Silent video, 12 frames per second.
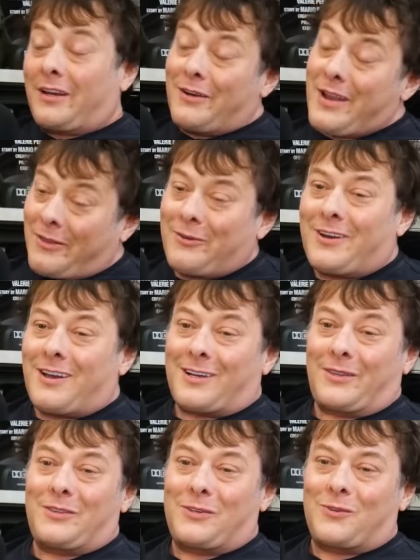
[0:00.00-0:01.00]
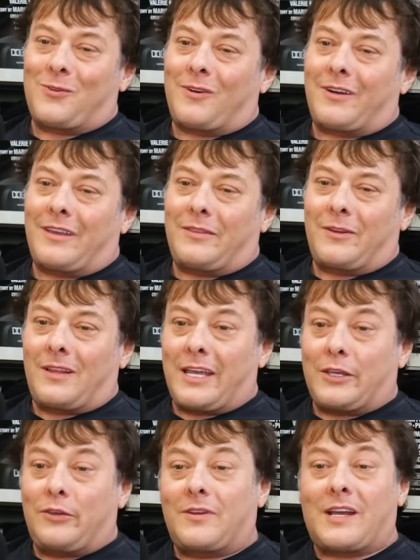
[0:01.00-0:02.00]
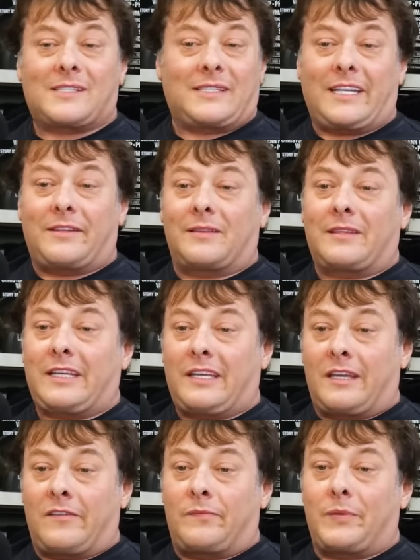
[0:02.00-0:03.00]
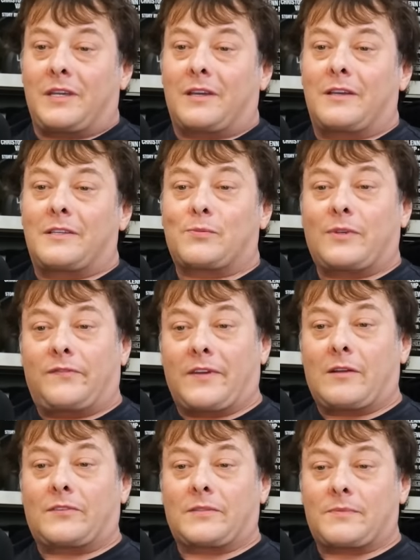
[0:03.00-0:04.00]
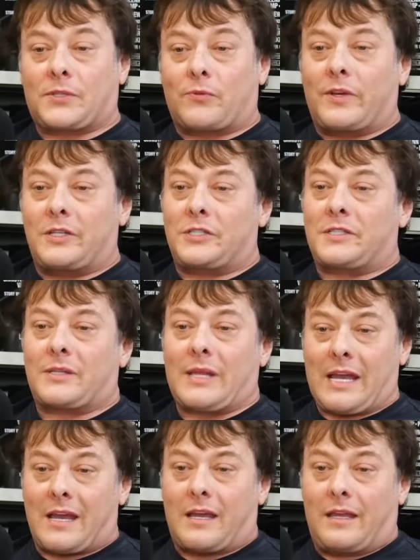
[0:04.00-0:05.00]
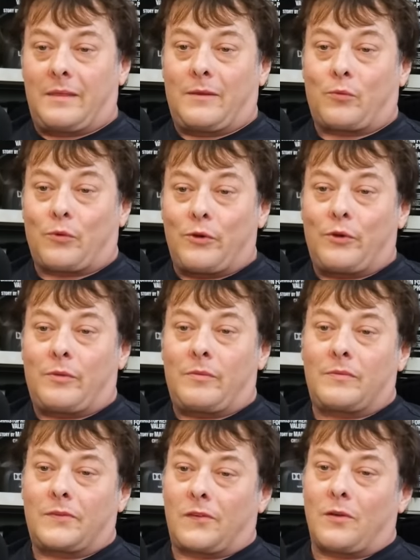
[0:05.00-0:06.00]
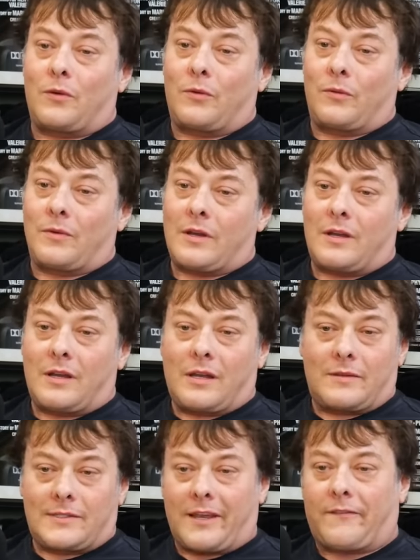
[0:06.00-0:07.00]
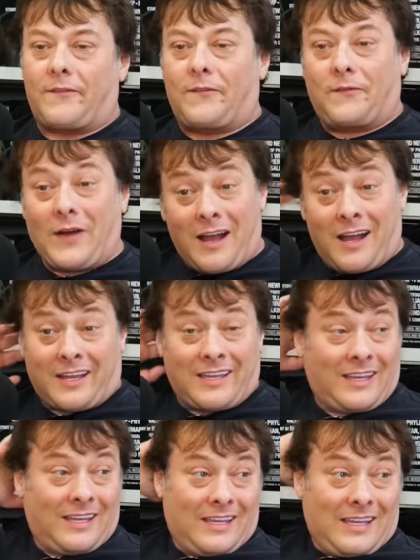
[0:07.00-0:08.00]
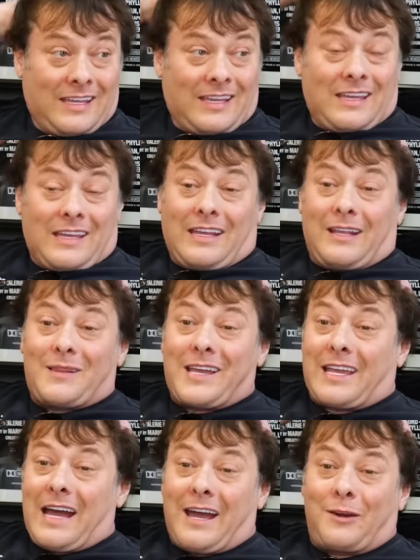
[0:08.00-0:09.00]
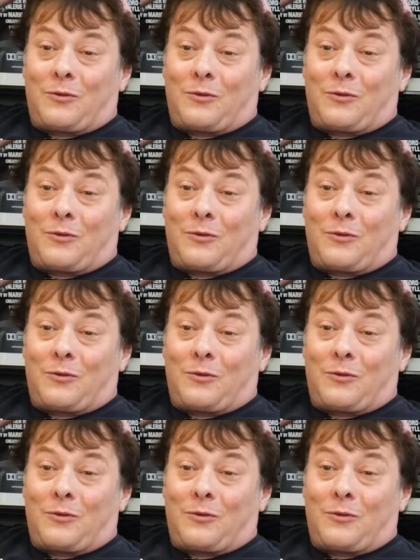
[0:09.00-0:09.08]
get another knock on the door, and they're like, you guys need to leave because we found some syringes in the room. So I was like, fuck. And I'm like,